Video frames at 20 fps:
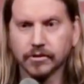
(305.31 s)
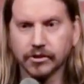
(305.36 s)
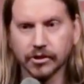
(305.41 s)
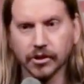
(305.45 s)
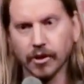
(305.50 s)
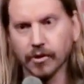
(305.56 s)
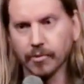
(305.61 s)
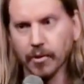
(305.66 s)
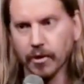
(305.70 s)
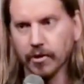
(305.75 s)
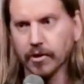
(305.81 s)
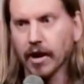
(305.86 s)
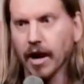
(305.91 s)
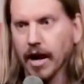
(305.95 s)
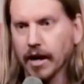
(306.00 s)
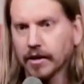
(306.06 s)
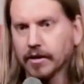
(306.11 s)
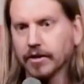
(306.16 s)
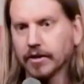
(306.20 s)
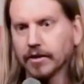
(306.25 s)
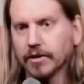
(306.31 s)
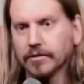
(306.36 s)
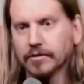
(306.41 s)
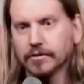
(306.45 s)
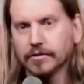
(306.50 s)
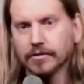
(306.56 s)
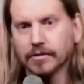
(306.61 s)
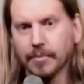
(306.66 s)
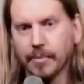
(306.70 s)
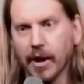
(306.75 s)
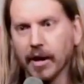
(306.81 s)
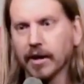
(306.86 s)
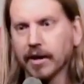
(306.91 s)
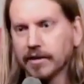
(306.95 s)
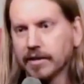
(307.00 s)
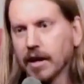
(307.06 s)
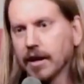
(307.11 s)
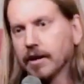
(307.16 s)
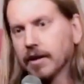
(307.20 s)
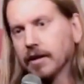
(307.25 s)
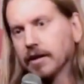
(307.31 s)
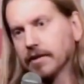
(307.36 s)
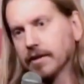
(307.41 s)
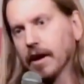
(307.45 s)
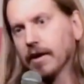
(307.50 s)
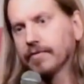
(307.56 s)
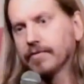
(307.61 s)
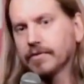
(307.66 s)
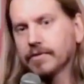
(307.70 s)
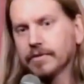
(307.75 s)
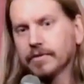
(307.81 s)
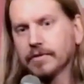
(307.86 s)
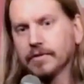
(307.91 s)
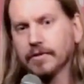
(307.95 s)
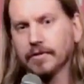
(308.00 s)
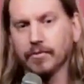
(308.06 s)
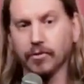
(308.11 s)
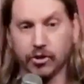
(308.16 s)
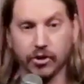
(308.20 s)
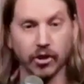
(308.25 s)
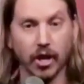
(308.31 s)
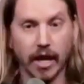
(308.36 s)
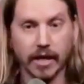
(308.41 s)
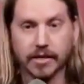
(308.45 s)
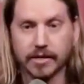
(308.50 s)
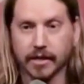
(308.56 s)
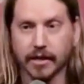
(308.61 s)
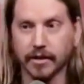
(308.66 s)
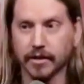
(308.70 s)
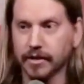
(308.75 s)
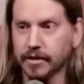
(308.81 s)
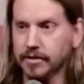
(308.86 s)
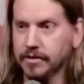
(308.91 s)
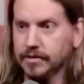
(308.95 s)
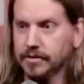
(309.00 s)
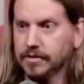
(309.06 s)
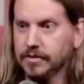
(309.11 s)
So I wrote a haiku about identity theft. Would you like to hear it?